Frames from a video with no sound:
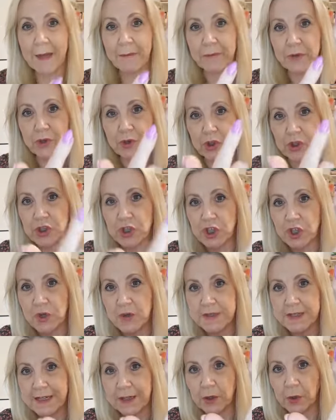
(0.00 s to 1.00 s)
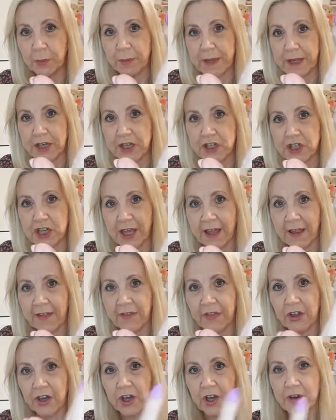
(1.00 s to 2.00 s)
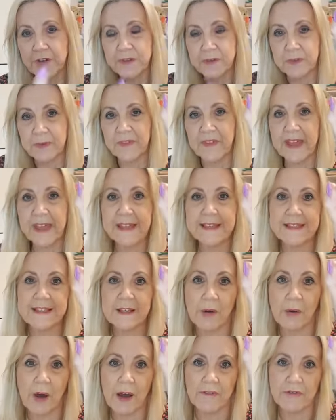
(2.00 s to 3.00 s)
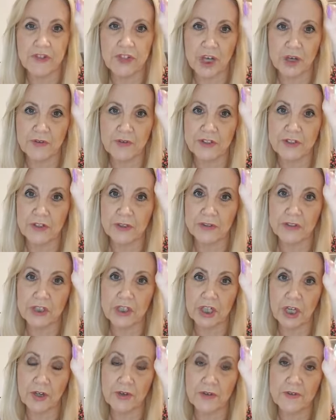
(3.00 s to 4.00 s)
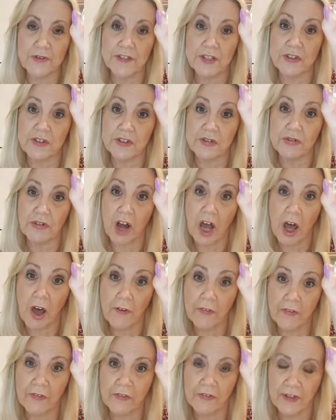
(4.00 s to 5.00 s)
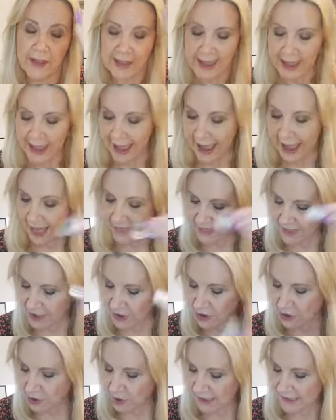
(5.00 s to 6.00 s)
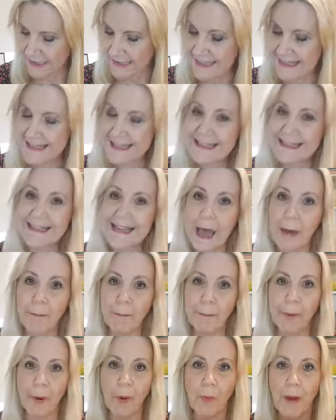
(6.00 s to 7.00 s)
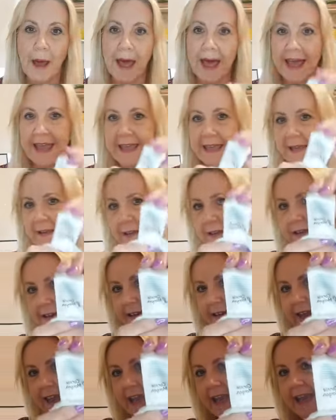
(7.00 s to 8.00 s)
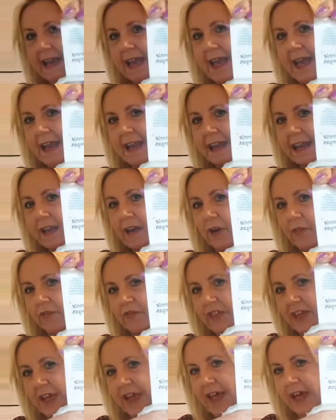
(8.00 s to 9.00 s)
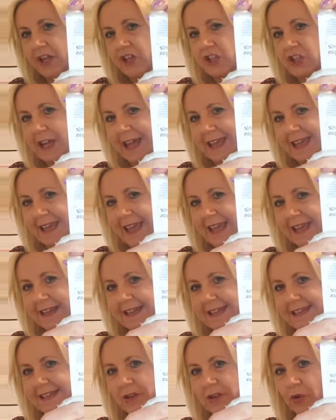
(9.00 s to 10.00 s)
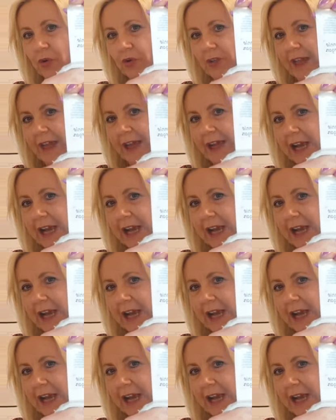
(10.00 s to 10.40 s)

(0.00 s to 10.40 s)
You can choose a little picture that goes with it. So I've chose a giraffe, and then you can stamp away in any of their jackets or their